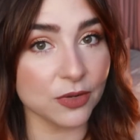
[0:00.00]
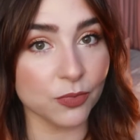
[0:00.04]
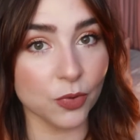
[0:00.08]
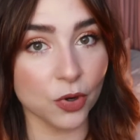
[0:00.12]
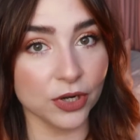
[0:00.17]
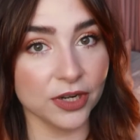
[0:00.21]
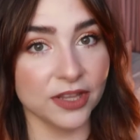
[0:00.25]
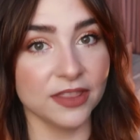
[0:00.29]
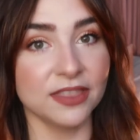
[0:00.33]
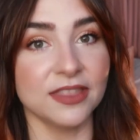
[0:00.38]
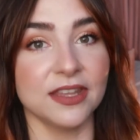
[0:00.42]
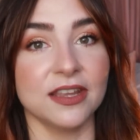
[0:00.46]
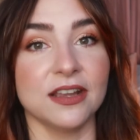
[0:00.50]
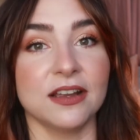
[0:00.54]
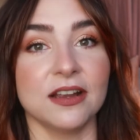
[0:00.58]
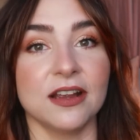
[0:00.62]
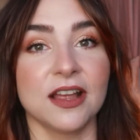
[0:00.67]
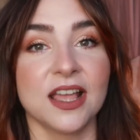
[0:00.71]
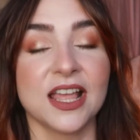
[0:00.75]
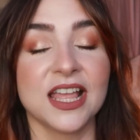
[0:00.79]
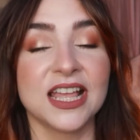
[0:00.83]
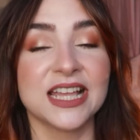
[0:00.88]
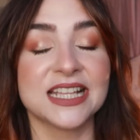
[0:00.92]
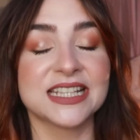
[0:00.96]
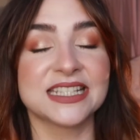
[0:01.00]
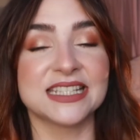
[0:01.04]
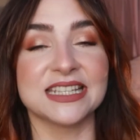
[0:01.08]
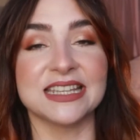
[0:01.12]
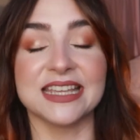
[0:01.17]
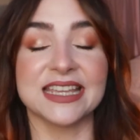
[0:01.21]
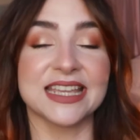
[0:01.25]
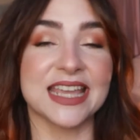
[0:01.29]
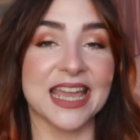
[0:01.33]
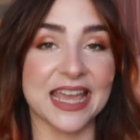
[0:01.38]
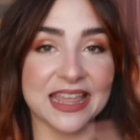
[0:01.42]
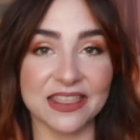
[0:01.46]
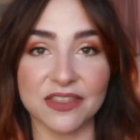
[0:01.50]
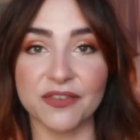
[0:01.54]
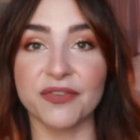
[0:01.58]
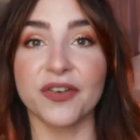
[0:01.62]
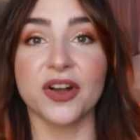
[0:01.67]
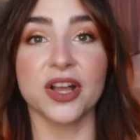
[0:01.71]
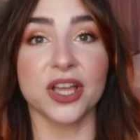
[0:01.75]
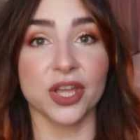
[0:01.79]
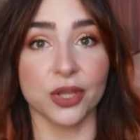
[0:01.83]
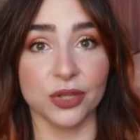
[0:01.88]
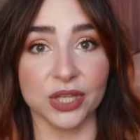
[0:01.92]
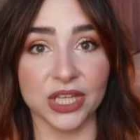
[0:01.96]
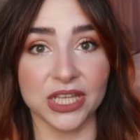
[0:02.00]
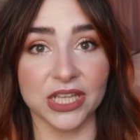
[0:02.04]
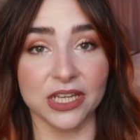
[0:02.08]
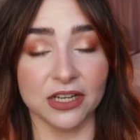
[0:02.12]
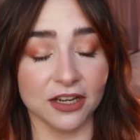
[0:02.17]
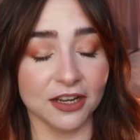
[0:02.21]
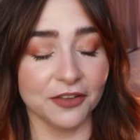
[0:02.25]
warning there to get the fuck out of here.